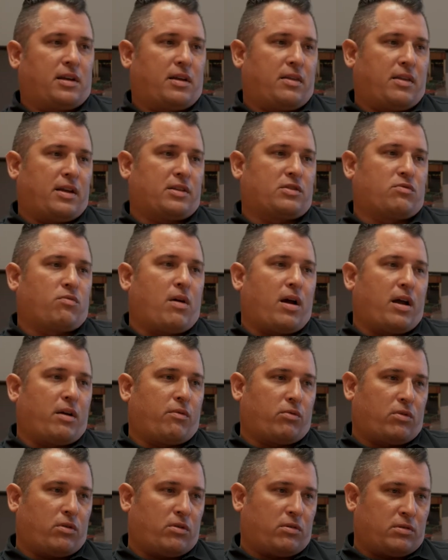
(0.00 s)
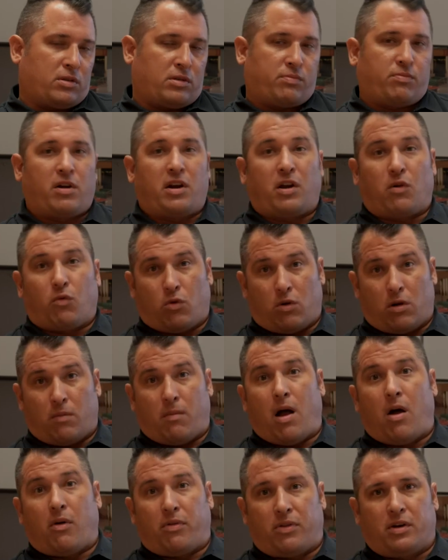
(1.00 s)
and that's why we're spreading word of
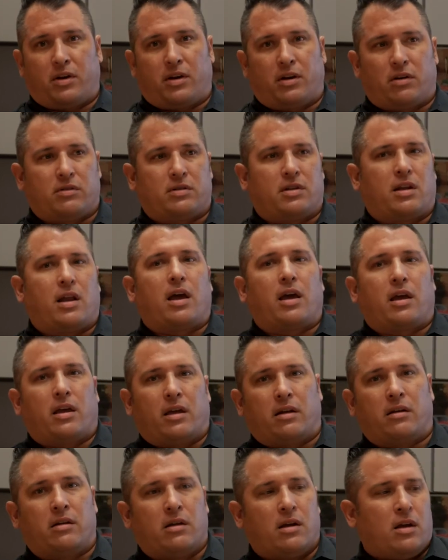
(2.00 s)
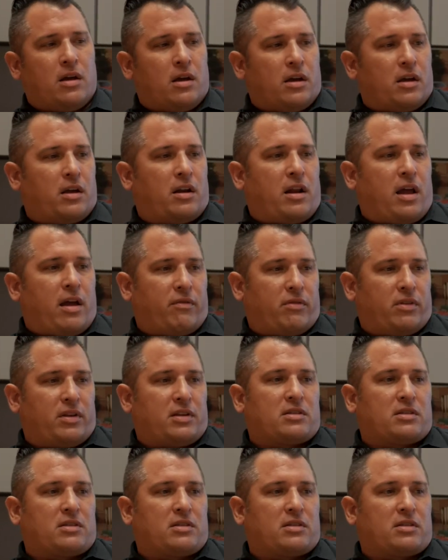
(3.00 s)
mouth in here today and having these